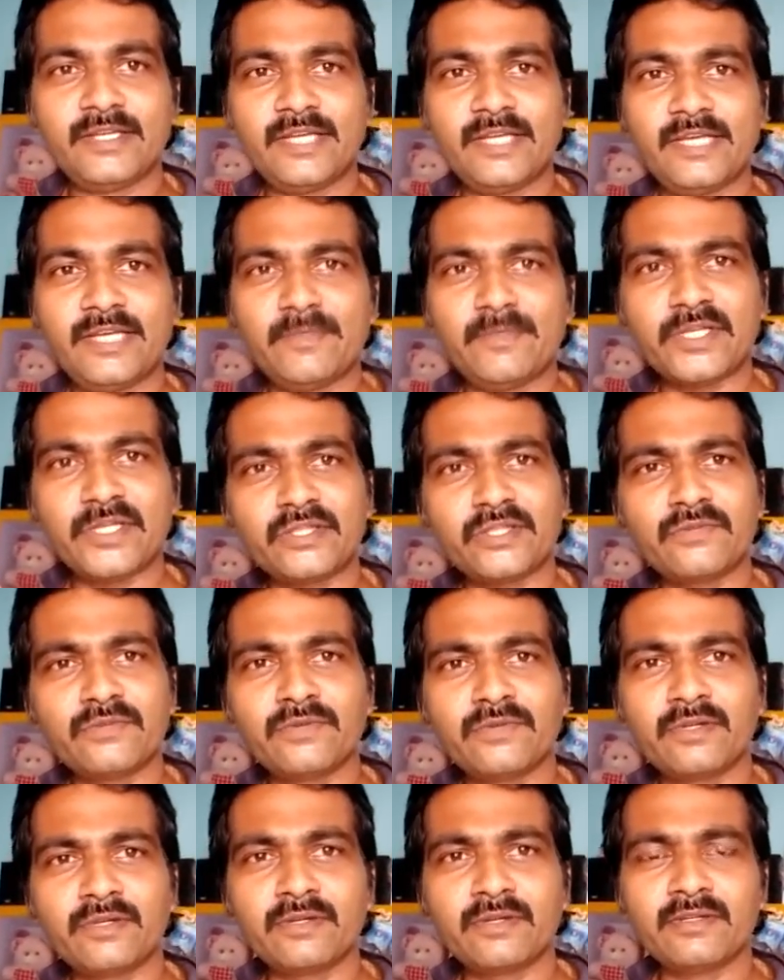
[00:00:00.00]
A
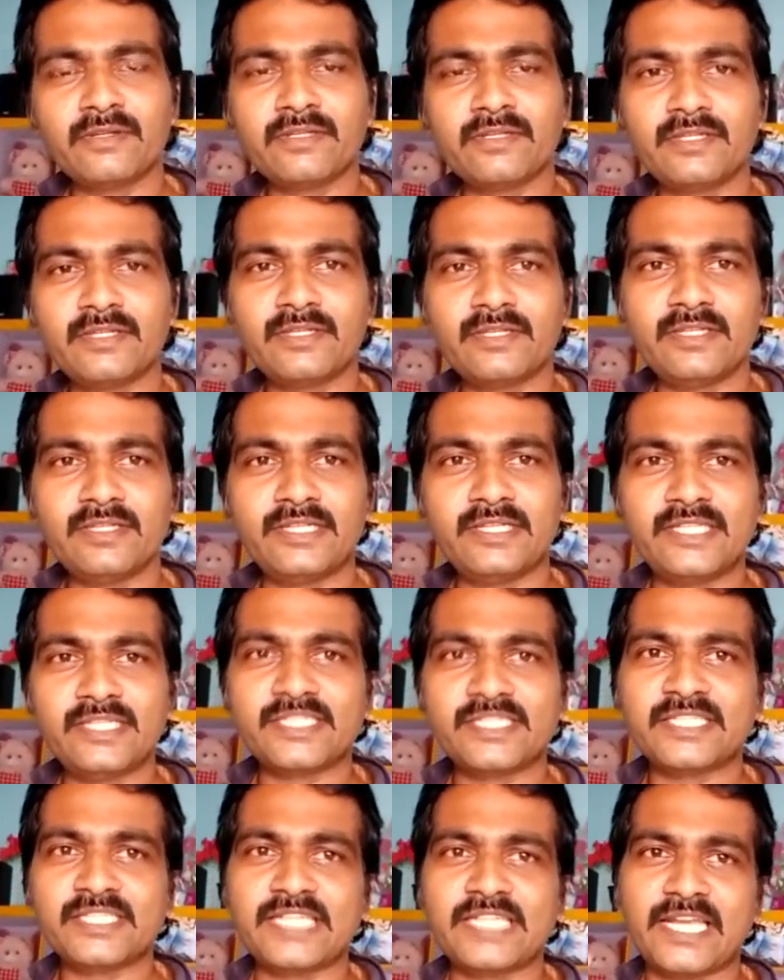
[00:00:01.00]
metaphor is
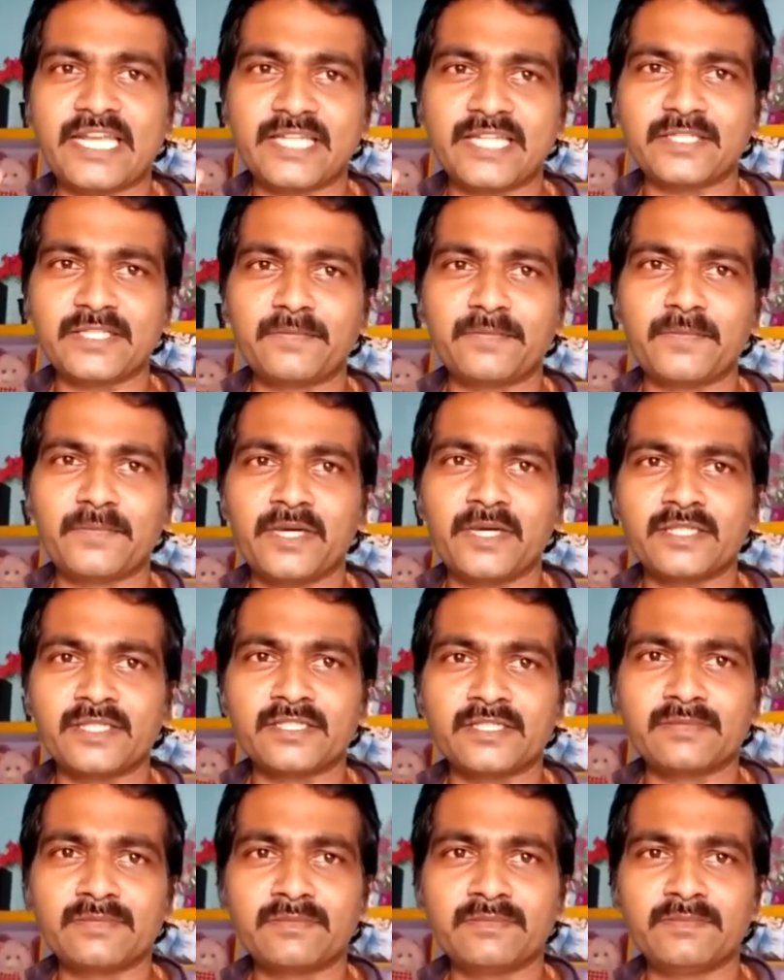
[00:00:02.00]
a direct
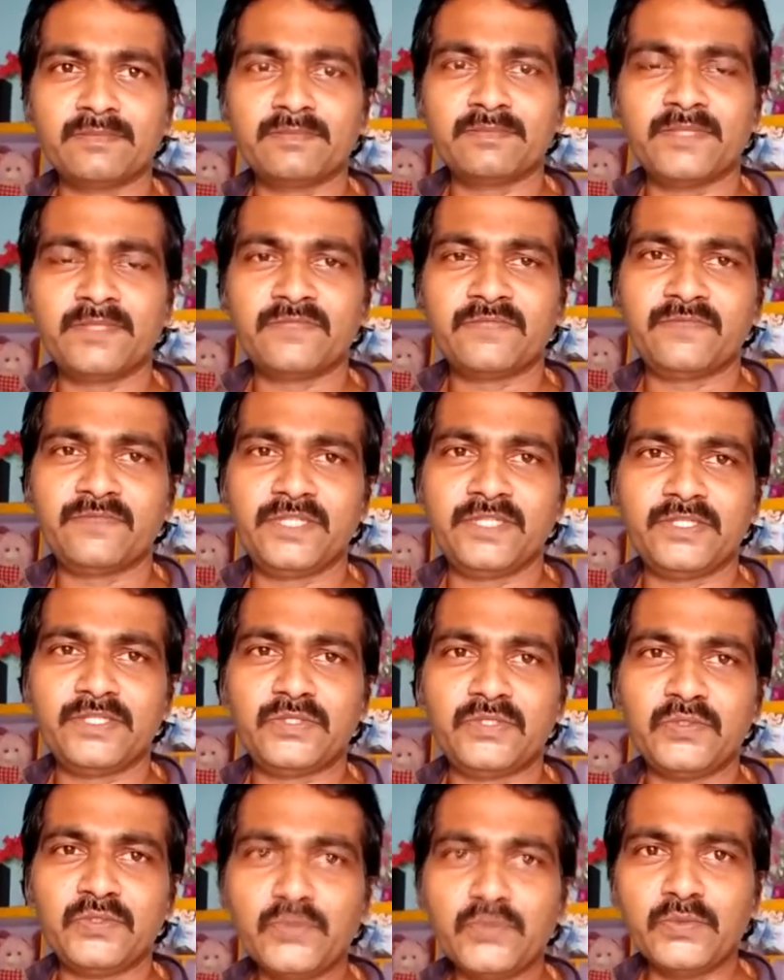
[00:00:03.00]
comparison between
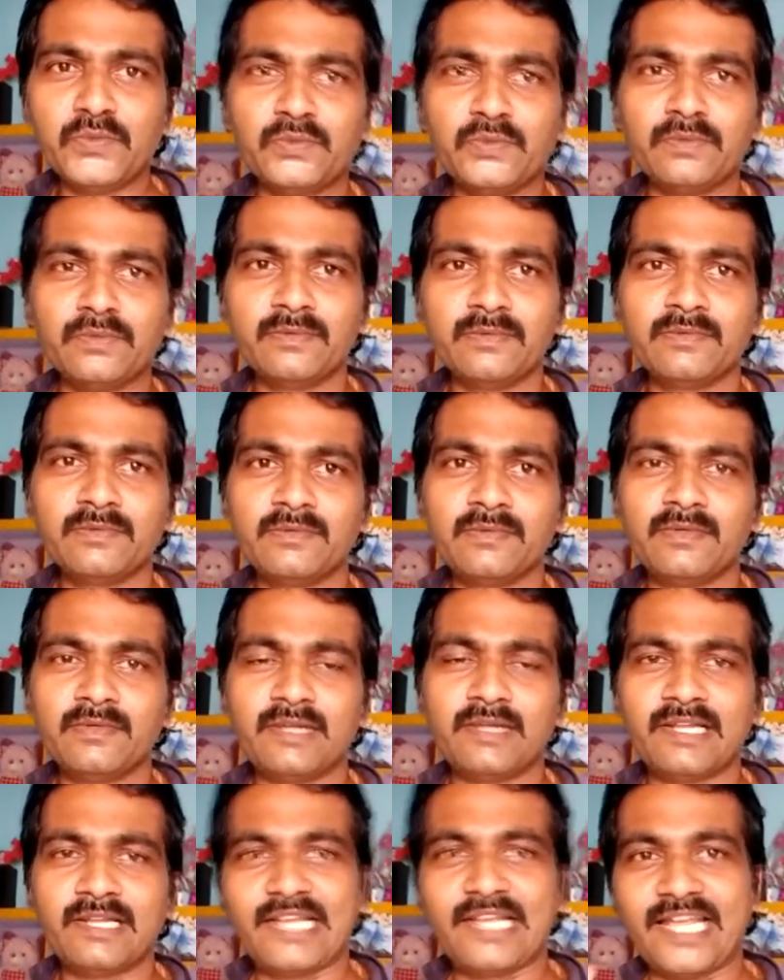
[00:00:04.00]
two
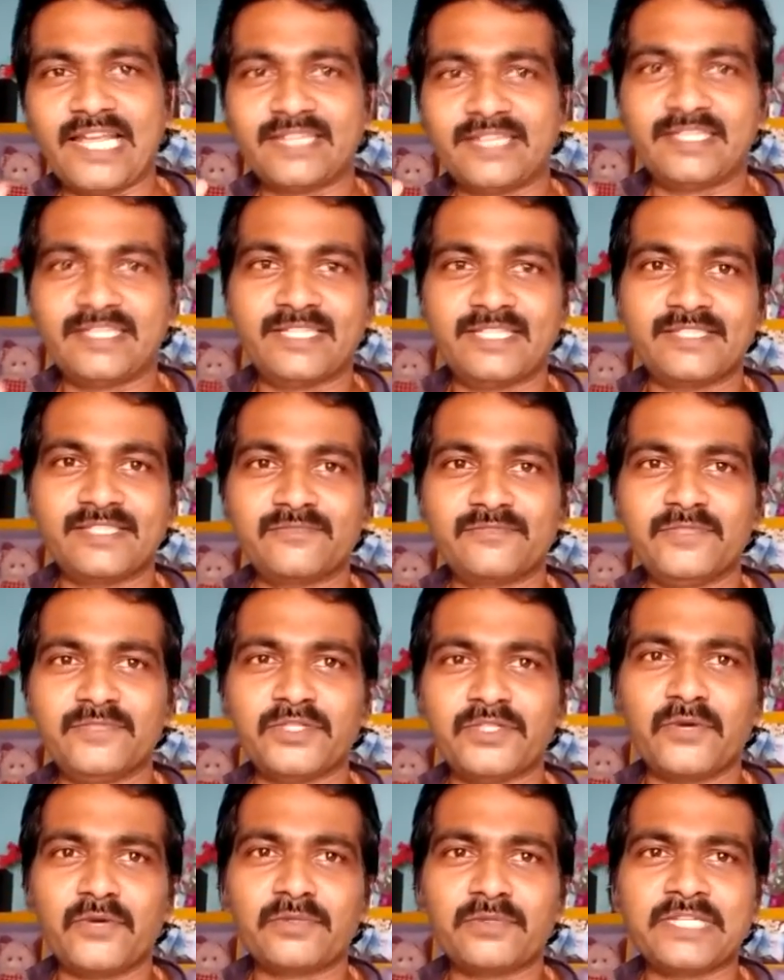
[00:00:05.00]
unlike things
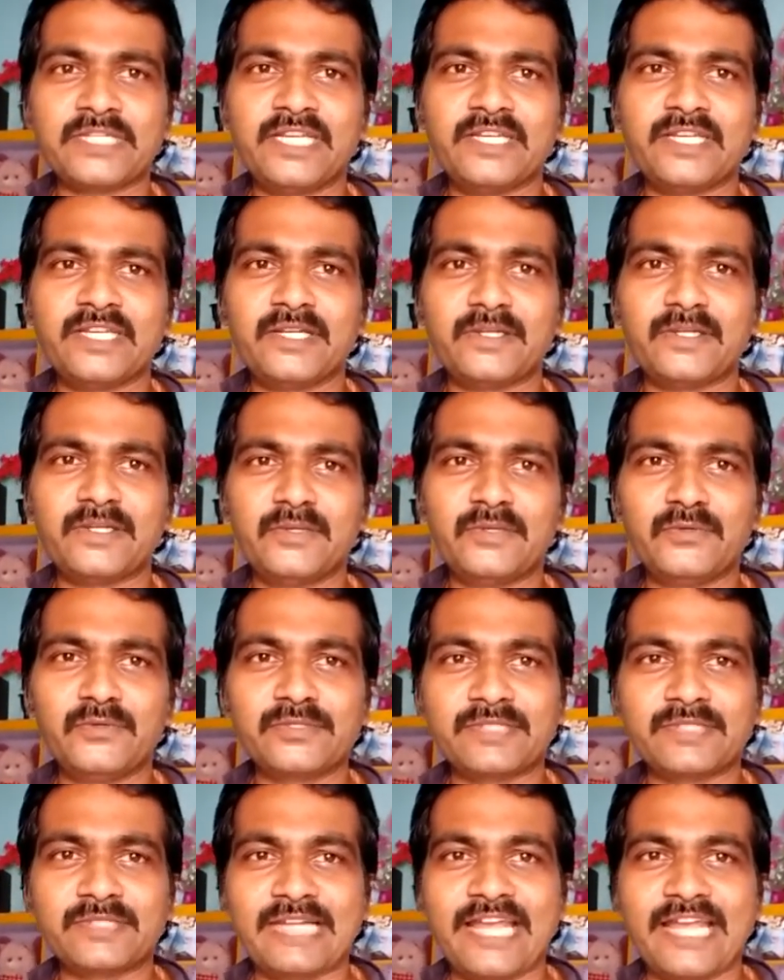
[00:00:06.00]
without taking
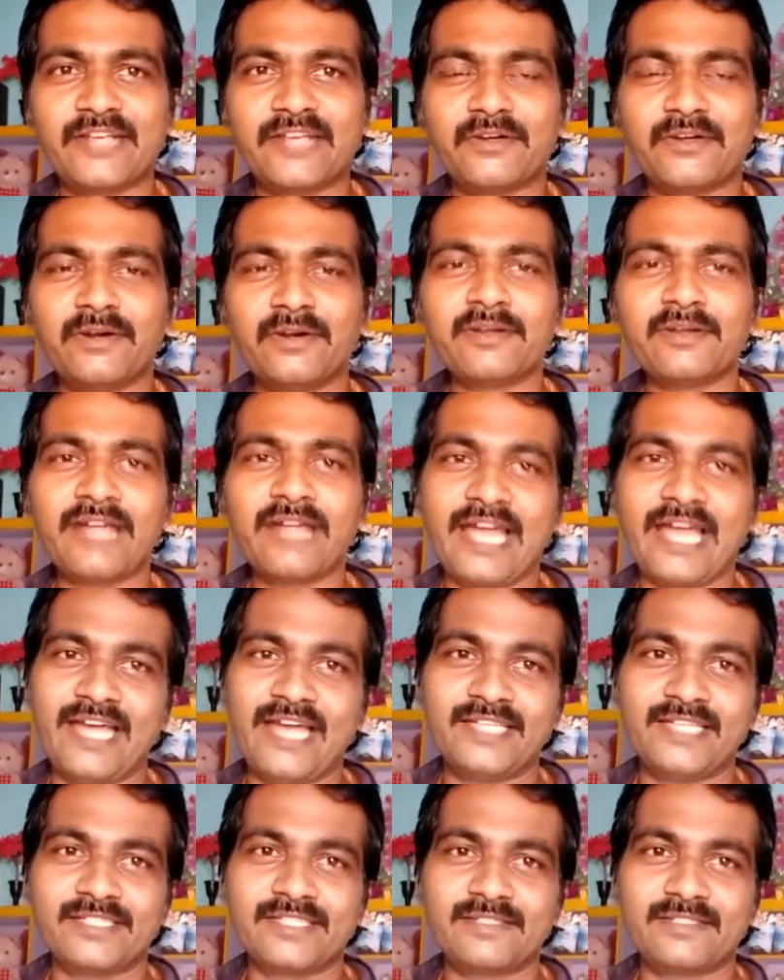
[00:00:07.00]
clues like or
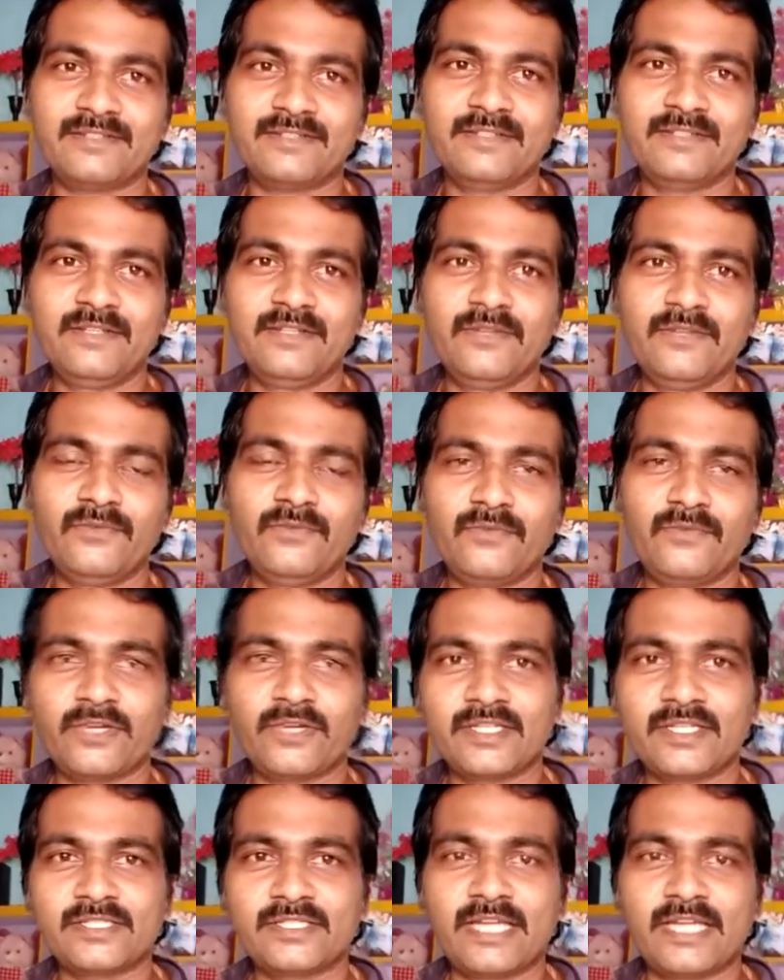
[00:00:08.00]
as. For
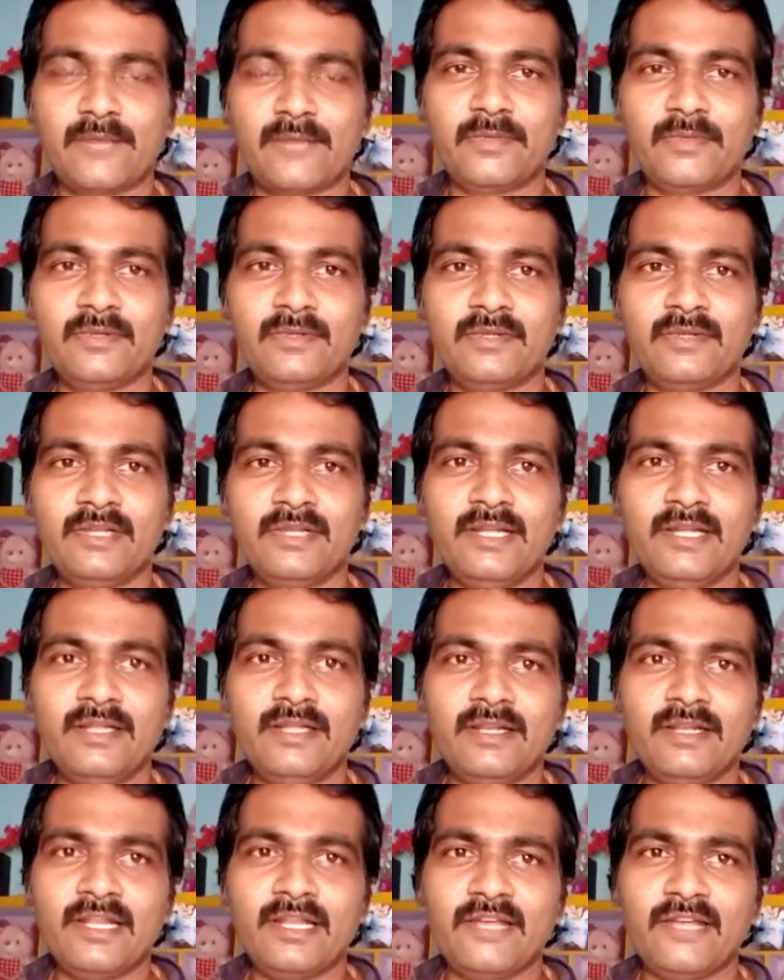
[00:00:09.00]
example,
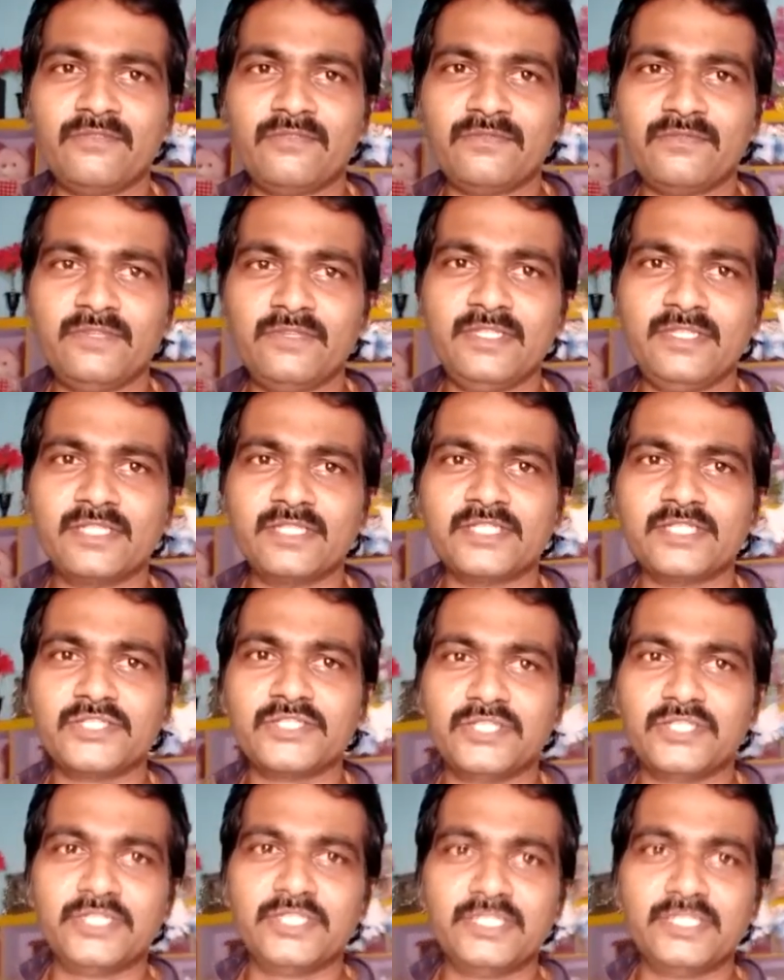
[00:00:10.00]
life is a
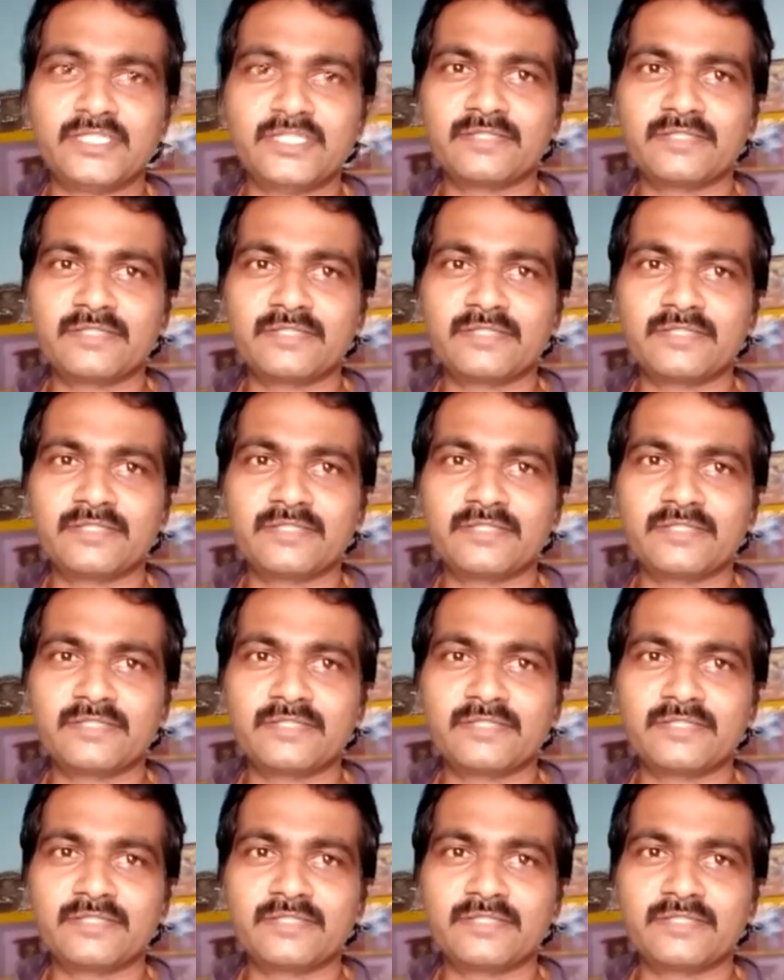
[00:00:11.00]
journey.